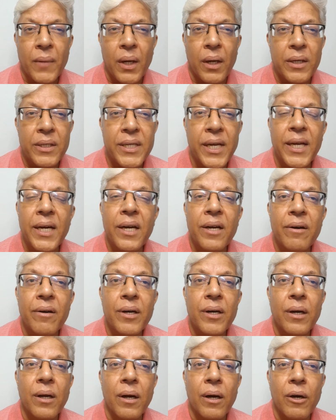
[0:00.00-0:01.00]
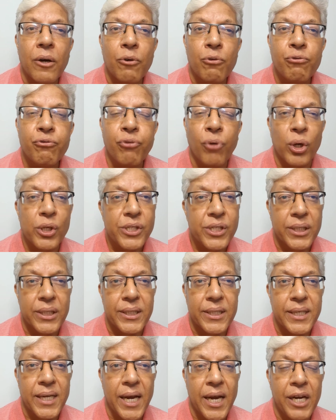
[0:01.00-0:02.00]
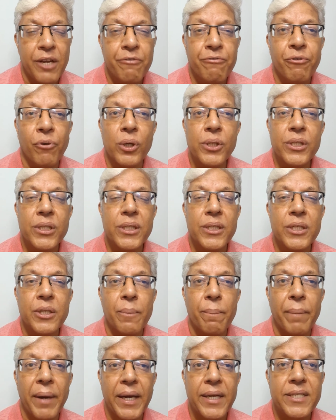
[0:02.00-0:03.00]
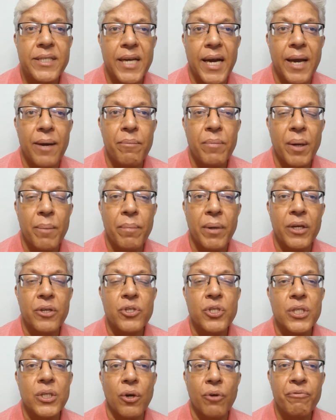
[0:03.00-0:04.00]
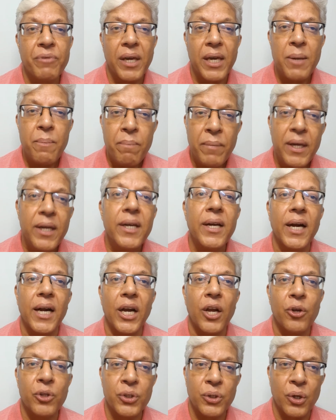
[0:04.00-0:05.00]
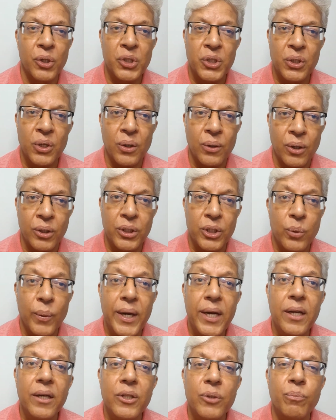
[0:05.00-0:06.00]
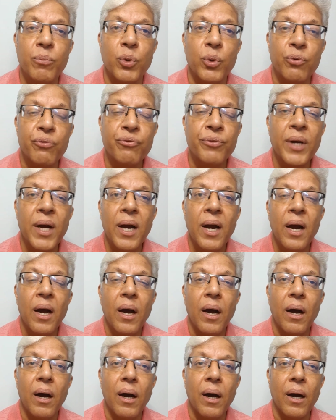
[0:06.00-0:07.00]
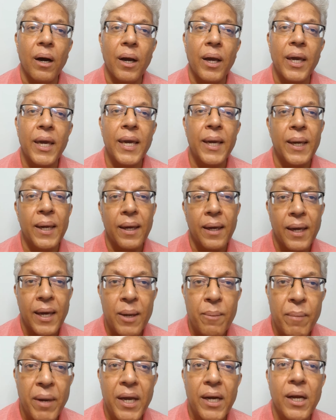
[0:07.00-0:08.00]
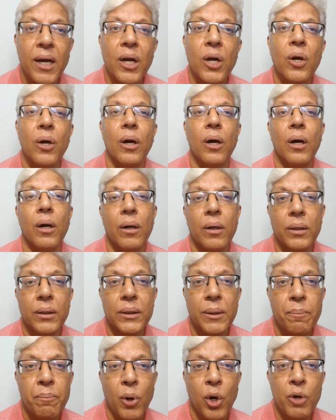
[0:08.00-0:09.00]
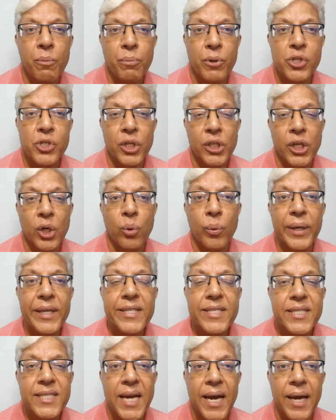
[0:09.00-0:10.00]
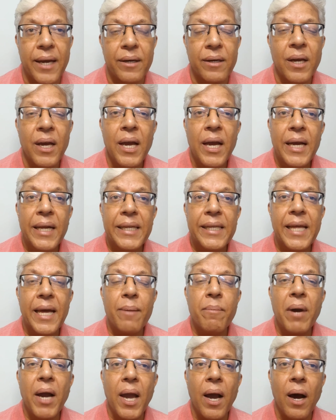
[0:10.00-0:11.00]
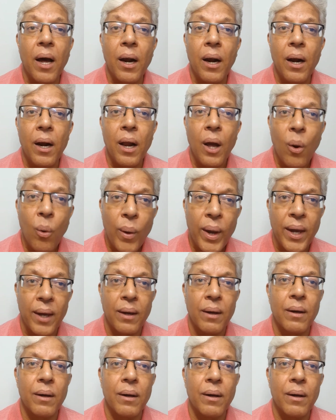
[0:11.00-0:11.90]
Ding Liren faltered, and he faltered big time because immediately on the 20th move, he made a pawn push on the queen side, thereby allowing